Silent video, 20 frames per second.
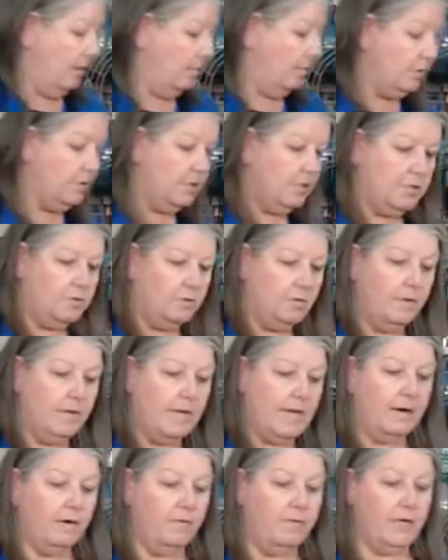we'll just throw
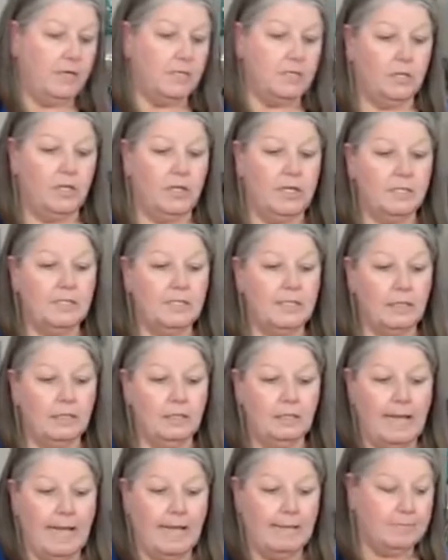that over there. So here's the
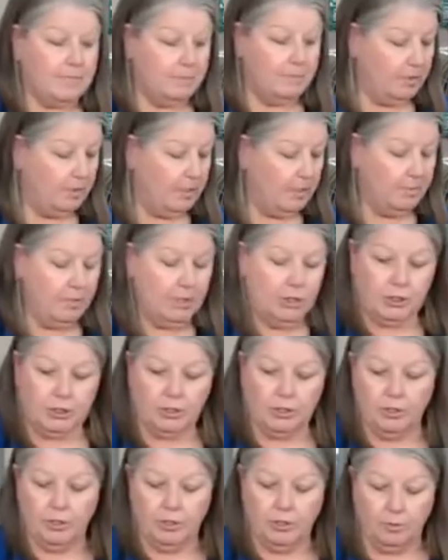collapsible, and I'm gonna show
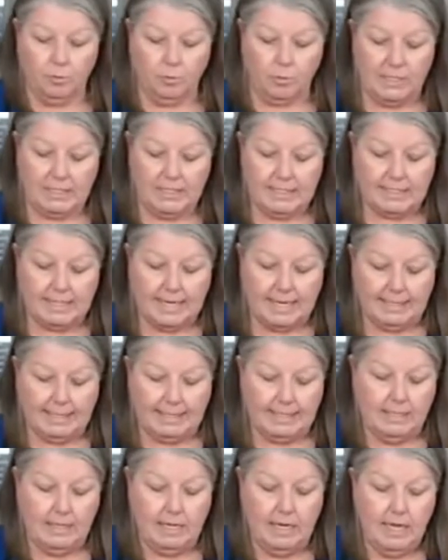you in one
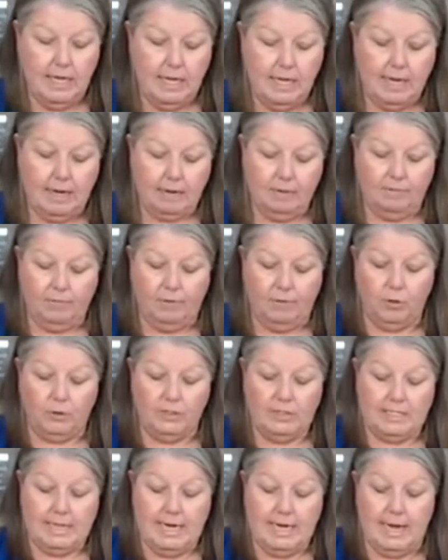second how it
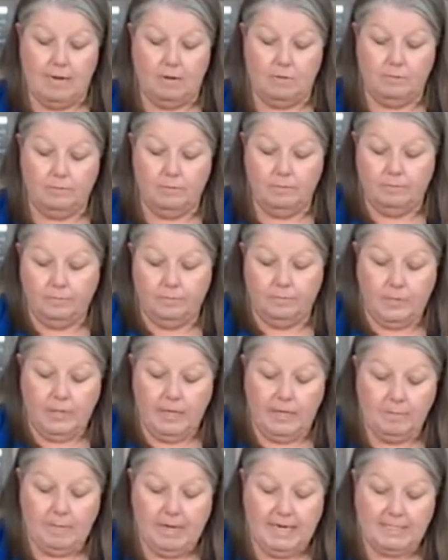folds down
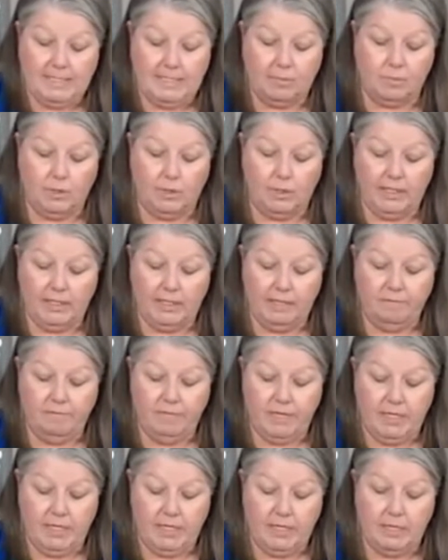and makes it really
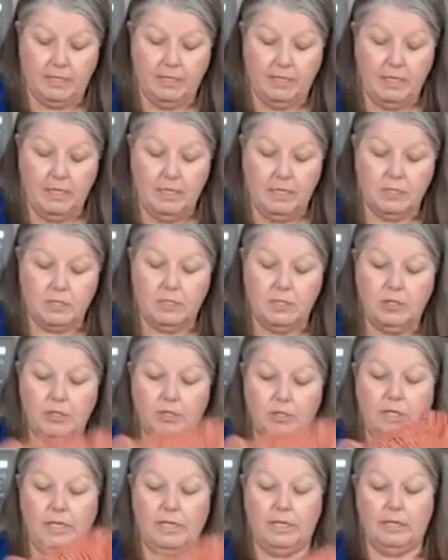convenient so that
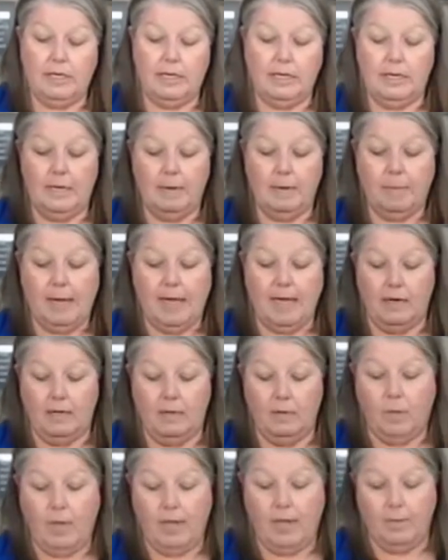you can get it up out of the
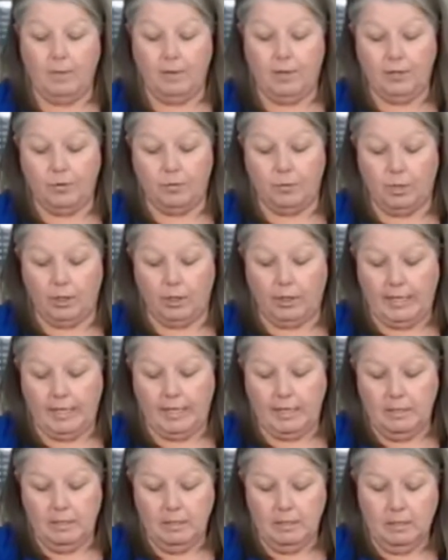way when you're
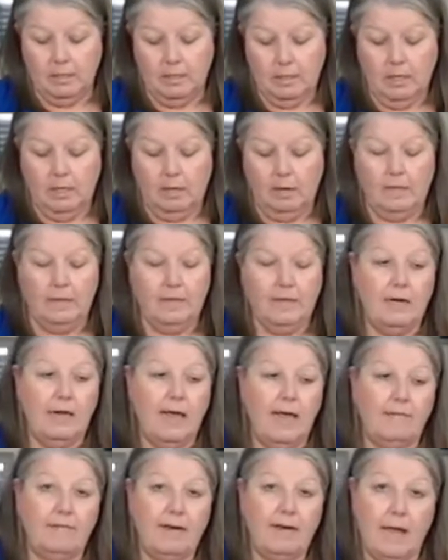working and then
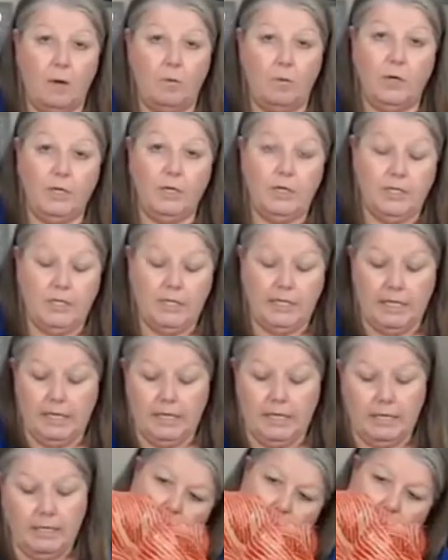have it out when you need
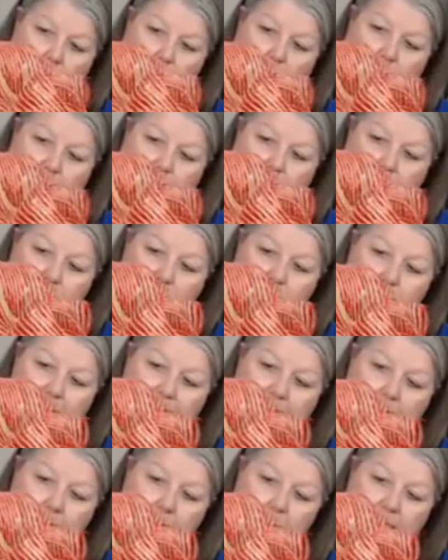it. All right, so I'm
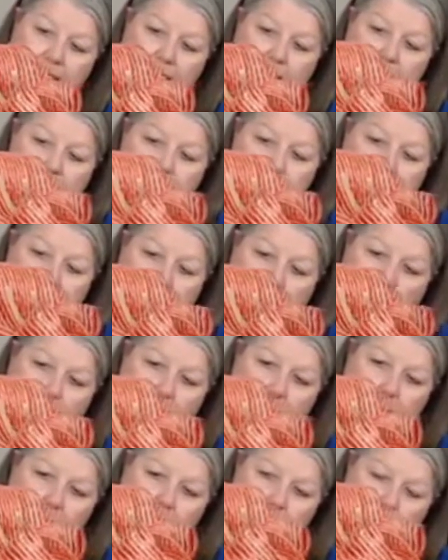taking my zip tie
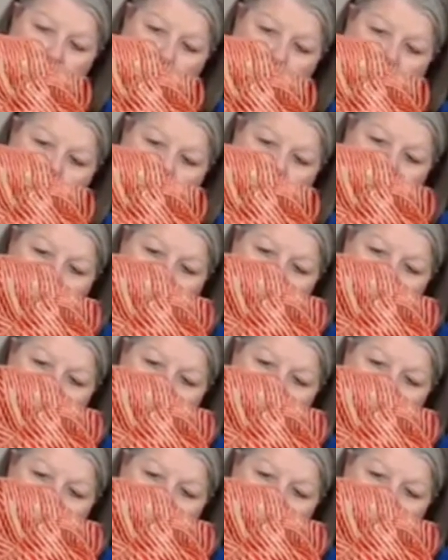and I'm